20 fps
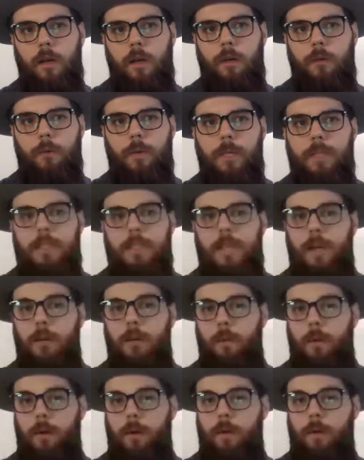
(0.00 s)
we decided
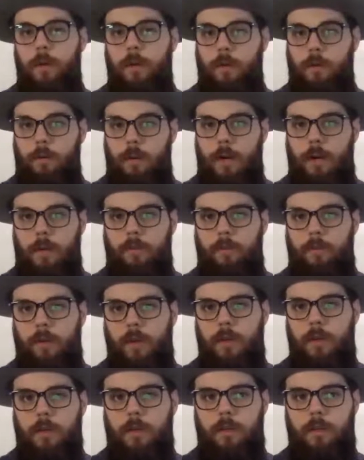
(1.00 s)
we were going to
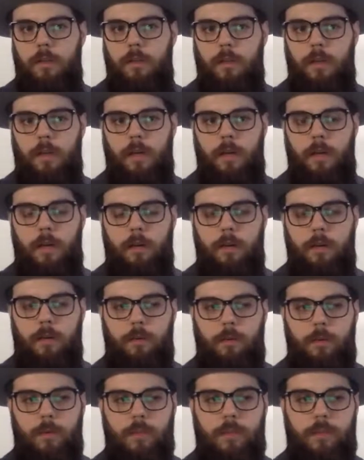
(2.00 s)
crowdfund,
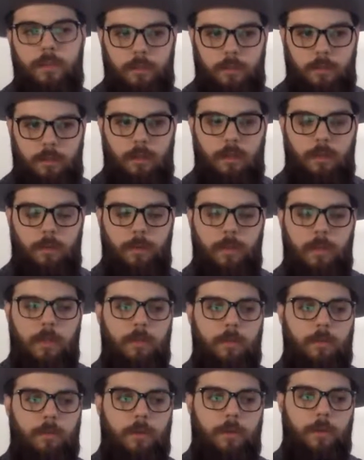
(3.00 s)
which,
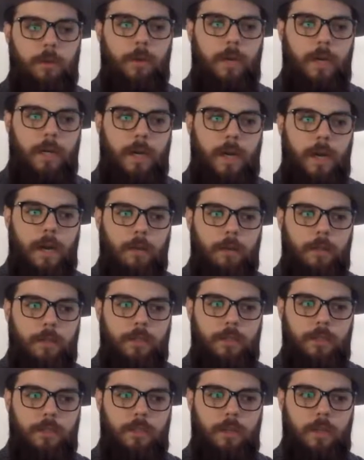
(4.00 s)
we're doing now. We
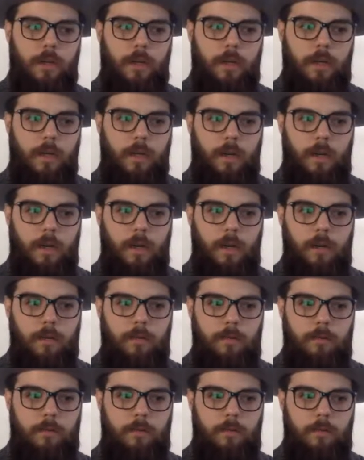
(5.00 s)
just started it.
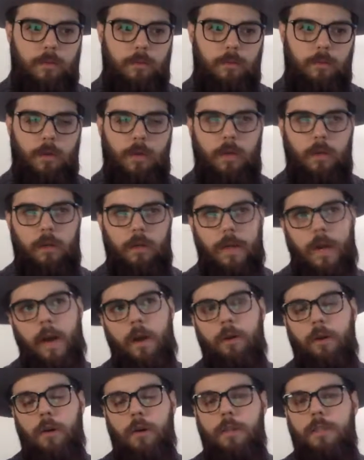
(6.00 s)
We're
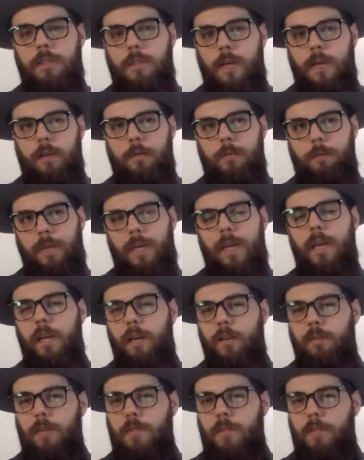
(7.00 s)
now in our
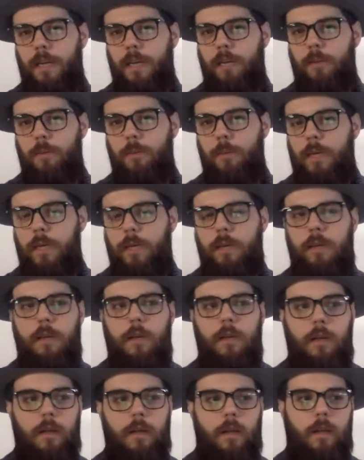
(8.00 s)
beginning of our second
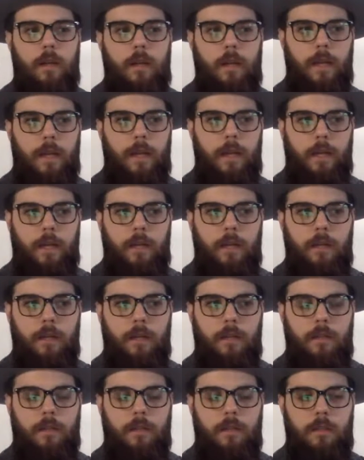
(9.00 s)
week,
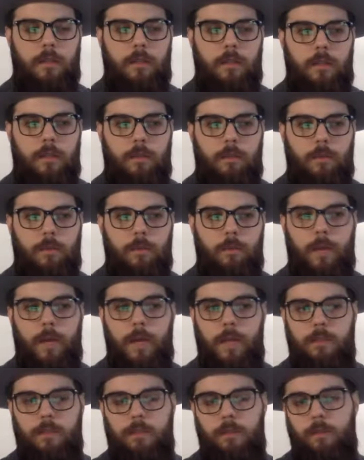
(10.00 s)
and we
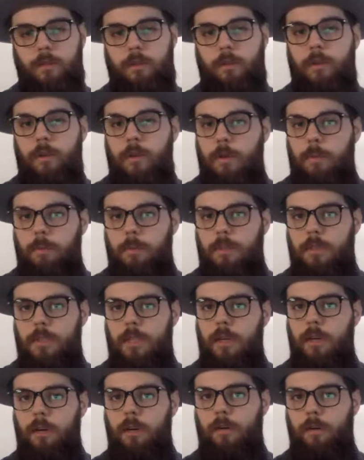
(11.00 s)
raised over
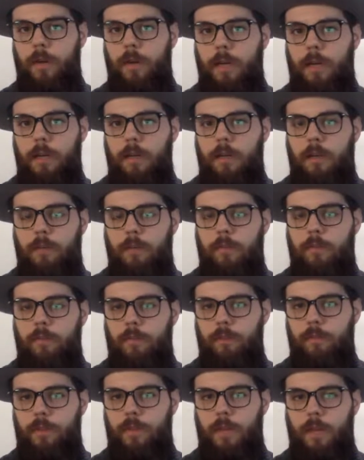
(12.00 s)
30% already of the
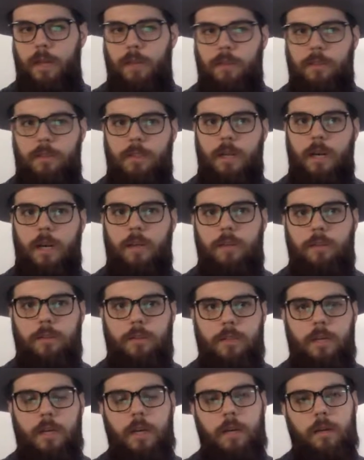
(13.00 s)
$50,000, and